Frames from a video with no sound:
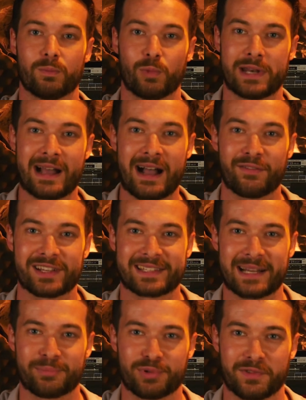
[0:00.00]
We now have an
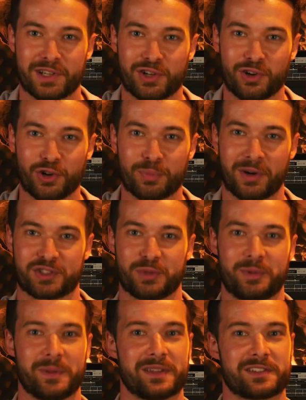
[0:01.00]
example of a chord box
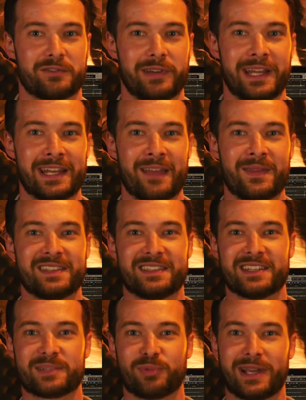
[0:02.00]
up on the screen, and this
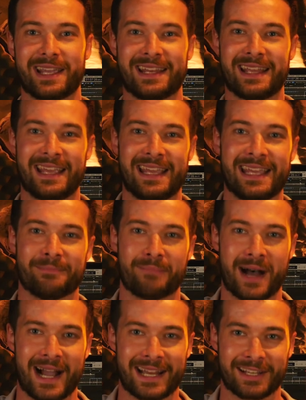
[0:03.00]
is displaying an E
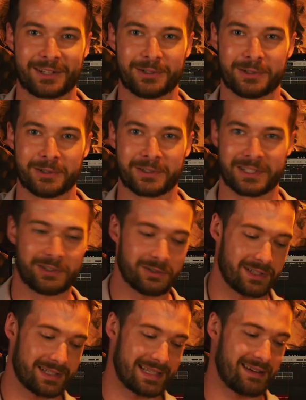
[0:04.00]
minor chord, a
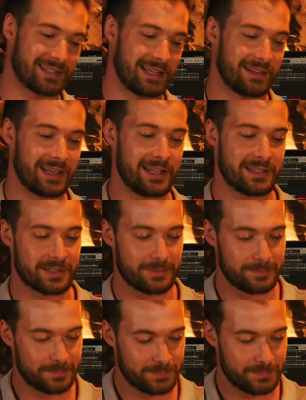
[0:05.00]
chord that sounds like this.